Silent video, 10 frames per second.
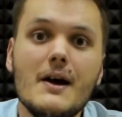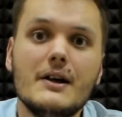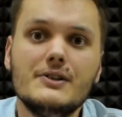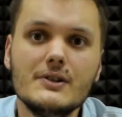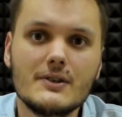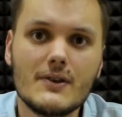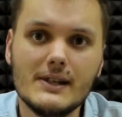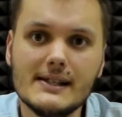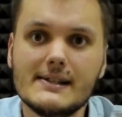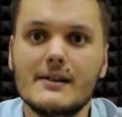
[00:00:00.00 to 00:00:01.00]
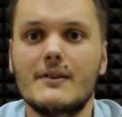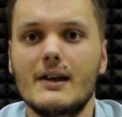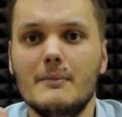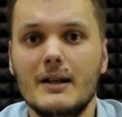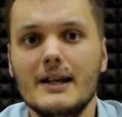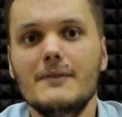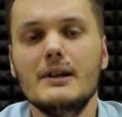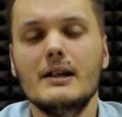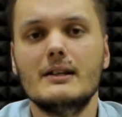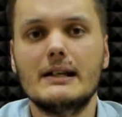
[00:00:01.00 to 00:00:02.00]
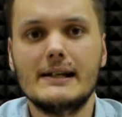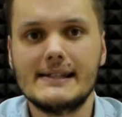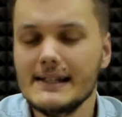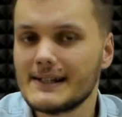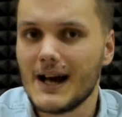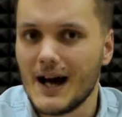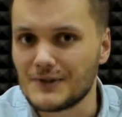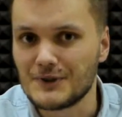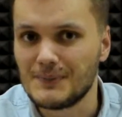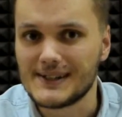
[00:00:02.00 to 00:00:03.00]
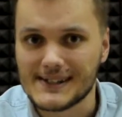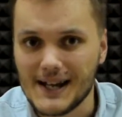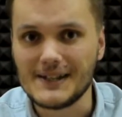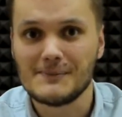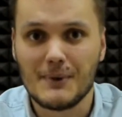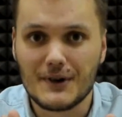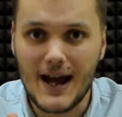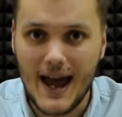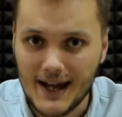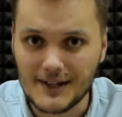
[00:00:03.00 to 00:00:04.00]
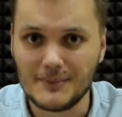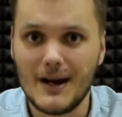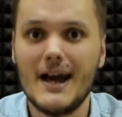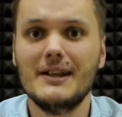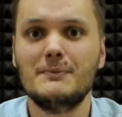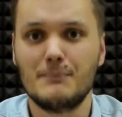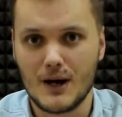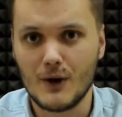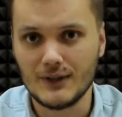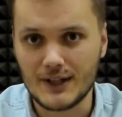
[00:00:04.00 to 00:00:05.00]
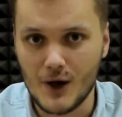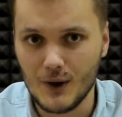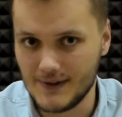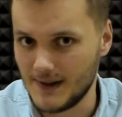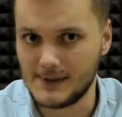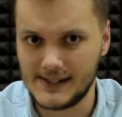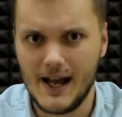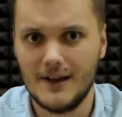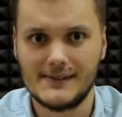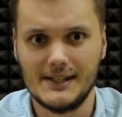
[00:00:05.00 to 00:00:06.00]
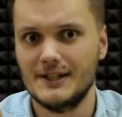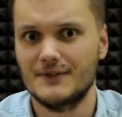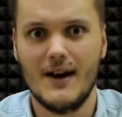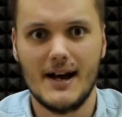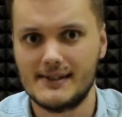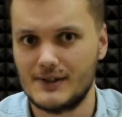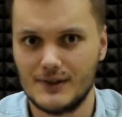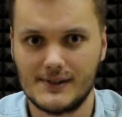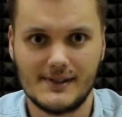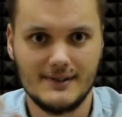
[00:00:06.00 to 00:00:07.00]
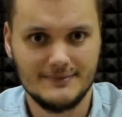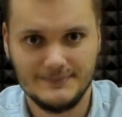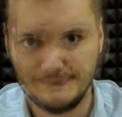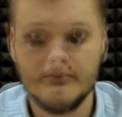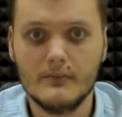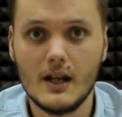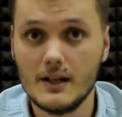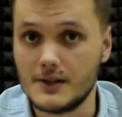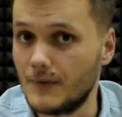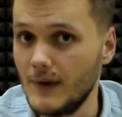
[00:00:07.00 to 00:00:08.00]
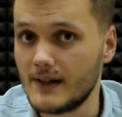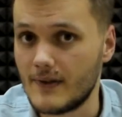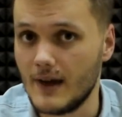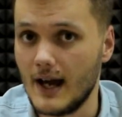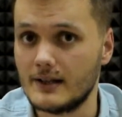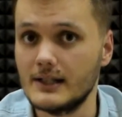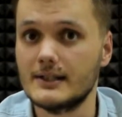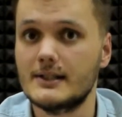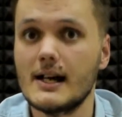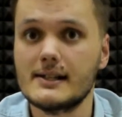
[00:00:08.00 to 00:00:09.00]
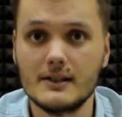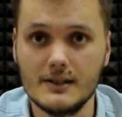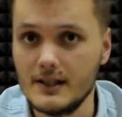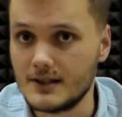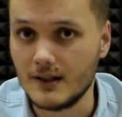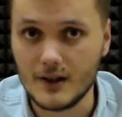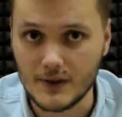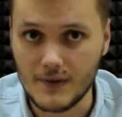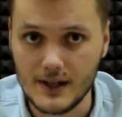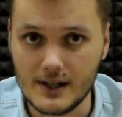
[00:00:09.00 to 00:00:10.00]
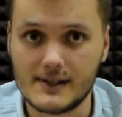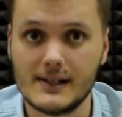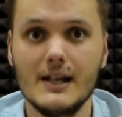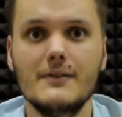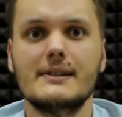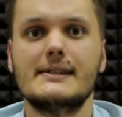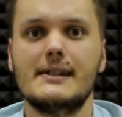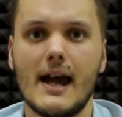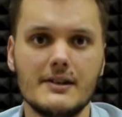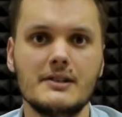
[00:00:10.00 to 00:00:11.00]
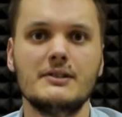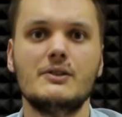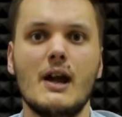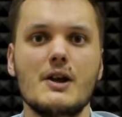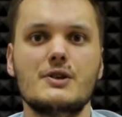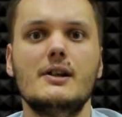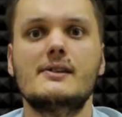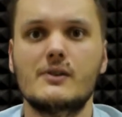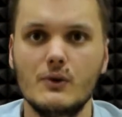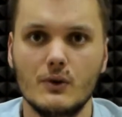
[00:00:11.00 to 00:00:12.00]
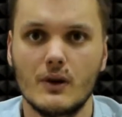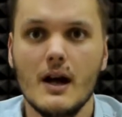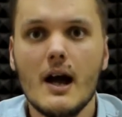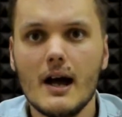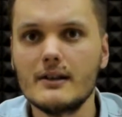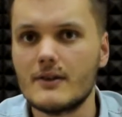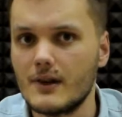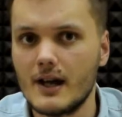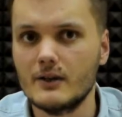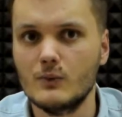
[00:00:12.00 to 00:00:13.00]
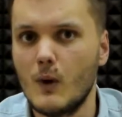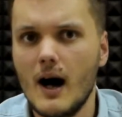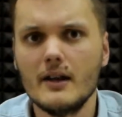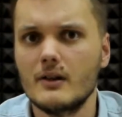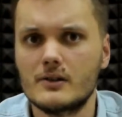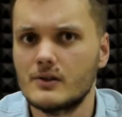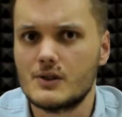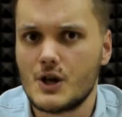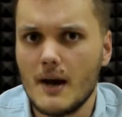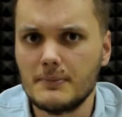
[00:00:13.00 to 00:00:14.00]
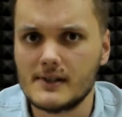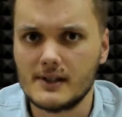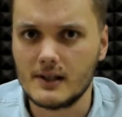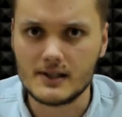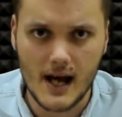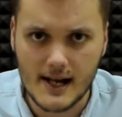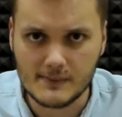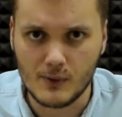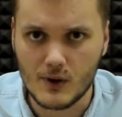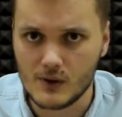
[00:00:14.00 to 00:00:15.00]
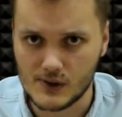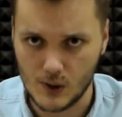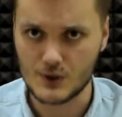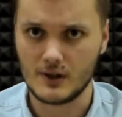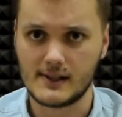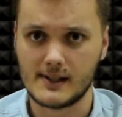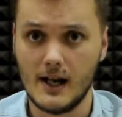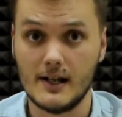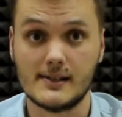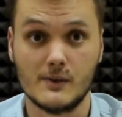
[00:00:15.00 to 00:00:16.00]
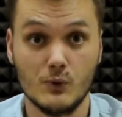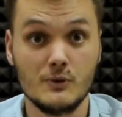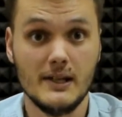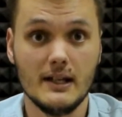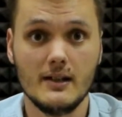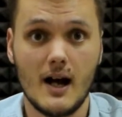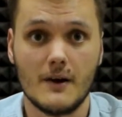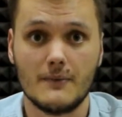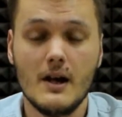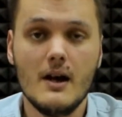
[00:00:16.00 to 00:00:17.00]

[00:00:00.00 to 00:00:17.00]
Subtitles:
Due to this, they believe in 600% per annum and proudly call themselves investors. To fix that, it doesn't need a lot of things, even standard education at school, and then 1 or 2 chapters in a textbook on social science would be enough.